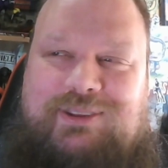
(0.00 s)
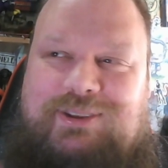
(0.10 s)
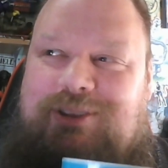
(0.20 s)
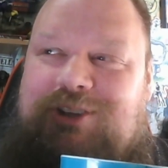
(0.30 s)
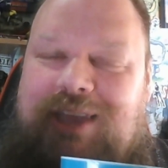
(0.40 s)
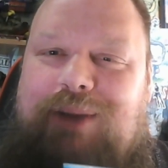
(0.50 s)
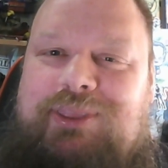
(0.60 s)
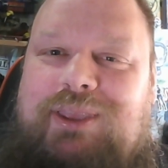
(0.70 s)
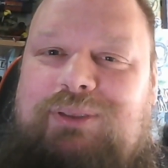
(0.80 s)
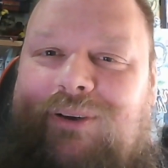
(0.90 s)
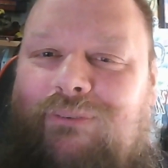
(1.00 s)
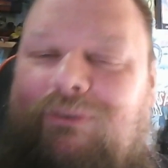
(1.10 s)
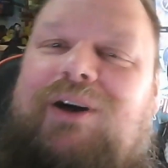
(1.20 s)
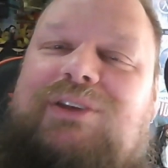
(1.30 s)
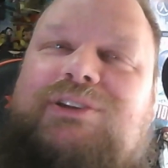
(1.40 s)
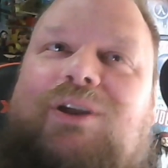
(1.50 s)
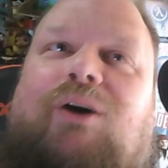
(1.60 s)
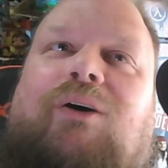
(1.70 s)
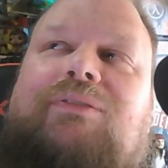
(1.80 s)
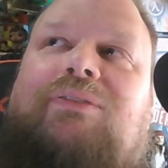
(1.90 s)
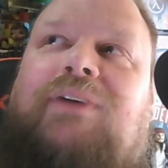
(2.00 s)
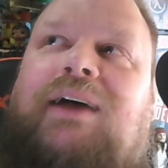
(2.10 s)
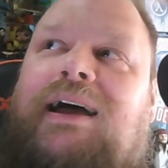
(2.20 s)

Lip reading: to share with you the first of